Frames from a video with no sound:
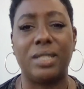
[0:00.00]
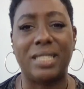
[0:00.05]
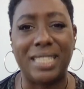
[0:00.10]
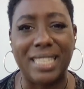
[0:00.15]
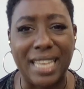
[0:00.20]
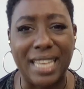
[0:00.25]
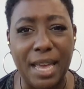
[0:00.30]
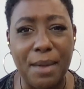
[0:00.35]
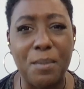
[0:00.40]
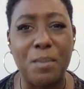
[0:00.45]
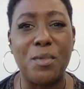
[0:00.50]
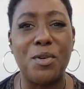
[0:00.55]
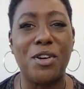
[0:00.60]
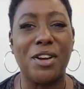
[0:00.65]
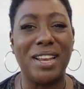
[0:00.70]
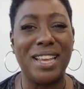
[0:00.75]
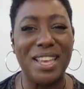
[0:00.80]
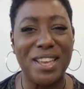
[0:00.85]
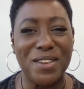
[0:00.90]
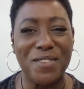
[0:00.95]
get
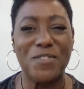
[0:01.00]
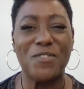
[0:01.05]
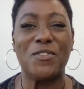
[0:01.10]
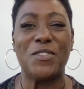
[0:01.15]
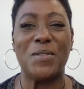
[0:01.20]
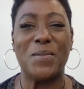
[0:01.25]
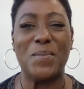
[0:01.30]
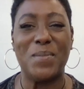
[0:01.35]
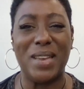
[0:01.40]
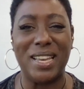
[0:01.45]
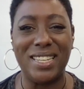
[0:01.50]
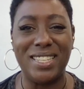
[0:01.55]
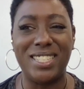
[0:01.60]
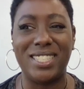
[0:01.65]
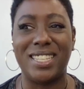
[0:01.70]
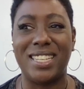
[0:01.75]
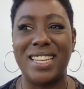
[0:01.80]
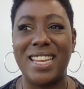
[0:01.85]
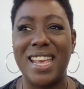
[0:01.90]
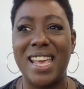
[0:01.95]
more
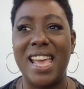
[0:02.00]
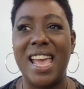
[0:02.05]
information